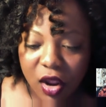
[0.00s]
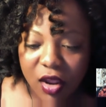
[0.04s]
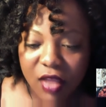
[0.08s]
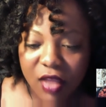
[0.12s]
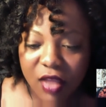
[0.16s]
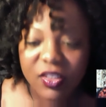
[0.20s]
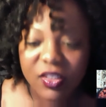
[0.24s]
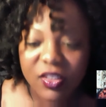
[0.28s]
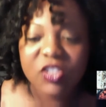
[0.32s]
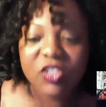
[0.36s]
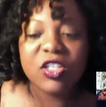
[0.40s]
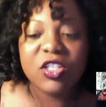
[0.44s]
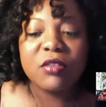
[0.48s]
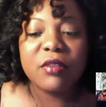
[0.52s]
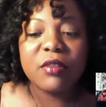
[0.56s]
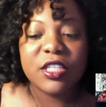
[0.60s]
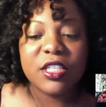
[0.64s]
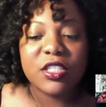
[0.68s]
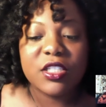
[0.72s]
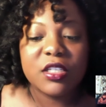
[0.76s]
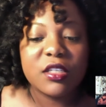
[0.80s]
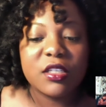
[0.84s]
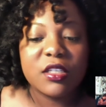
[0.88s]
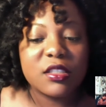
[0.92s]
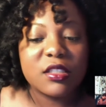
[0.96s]
this
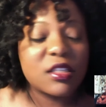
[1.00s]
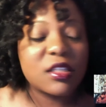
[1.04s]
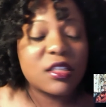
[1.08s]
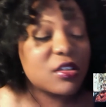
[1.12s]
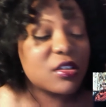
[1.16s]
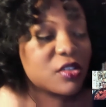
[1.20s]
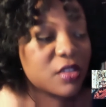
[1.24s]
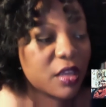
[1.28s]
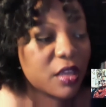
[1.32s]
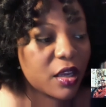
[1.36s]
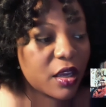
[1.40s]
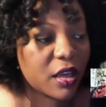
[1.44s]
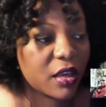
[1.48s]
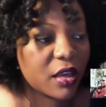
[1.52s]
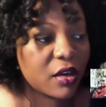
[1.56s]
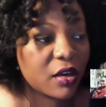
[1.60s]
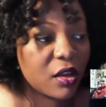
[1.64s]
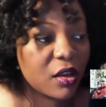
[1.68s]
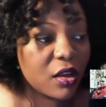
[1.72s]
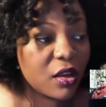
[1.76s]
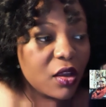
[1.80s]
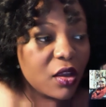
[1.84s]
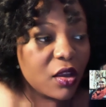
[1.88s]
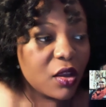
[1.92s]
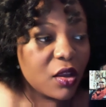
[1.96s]
generation needs to understand
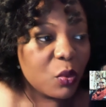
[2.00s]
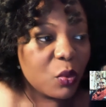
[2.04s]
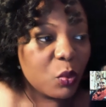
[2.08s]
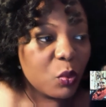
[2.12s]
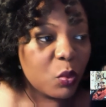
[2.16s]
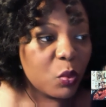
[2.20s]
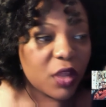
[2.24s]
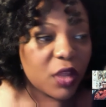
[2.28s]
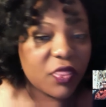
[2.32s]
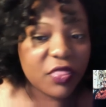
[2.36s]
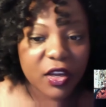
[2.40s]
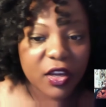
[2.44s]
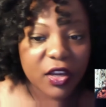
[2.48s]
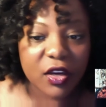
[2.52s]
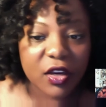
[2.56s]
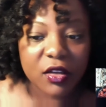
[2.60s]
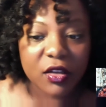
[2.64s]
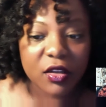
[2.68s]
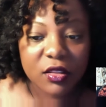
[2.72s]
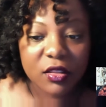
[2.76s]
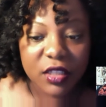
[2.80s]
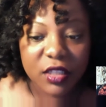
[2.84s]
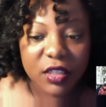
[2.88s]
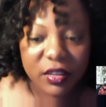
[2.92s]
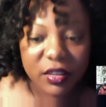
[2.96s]
what
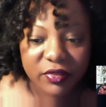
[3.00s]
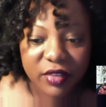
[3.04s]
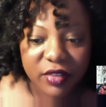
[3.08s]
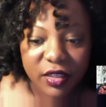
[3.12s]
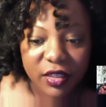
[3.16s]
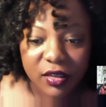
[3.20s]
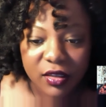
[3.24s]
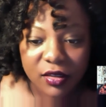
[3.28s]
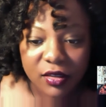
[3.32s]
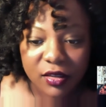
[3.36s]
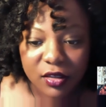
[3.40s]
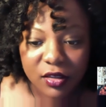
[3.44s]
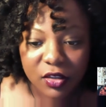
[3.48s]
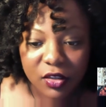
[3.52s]
they're living